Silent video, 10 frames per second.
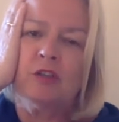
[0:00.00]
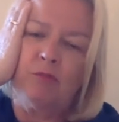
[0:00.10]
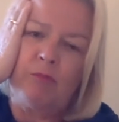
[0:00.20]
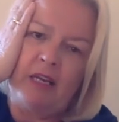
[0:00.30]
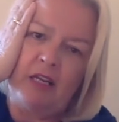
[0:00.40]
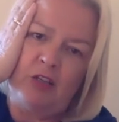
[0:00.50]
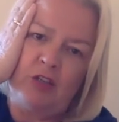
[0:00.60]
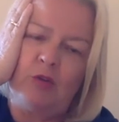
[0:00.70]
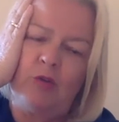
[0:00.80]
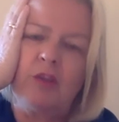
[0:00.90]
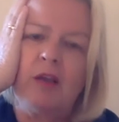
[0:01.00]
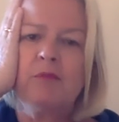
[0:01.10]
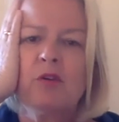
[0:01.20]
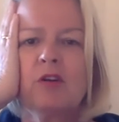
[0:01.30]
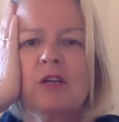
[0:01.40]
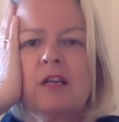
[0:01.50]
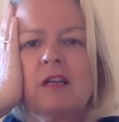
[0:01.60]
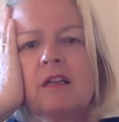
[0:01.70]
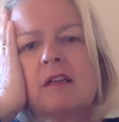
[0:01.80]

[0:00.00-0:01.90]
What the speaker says: making sure that I'm not going to